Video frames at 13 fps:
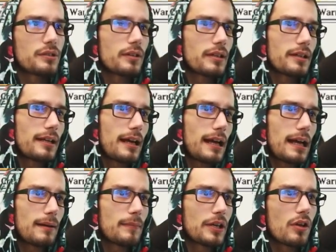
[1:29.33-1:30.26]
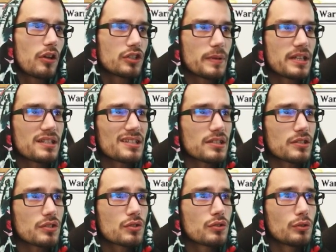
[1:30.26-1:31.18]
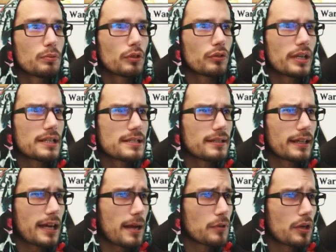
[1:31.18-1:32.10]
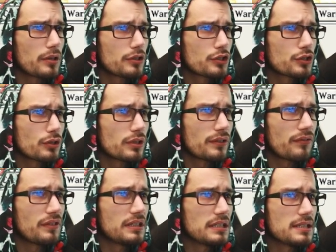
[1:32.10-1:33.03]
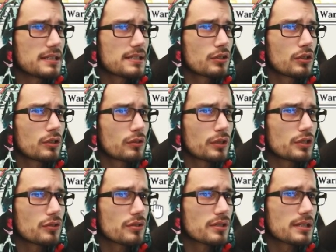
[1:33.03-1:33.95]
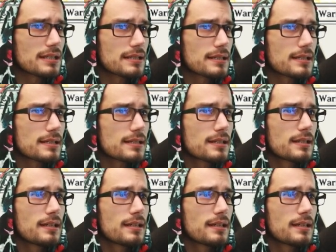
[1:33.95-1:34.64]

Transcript: uh, you know, uh, my knowledge base isn't super crazy. Like I'm not sure if these creatures exist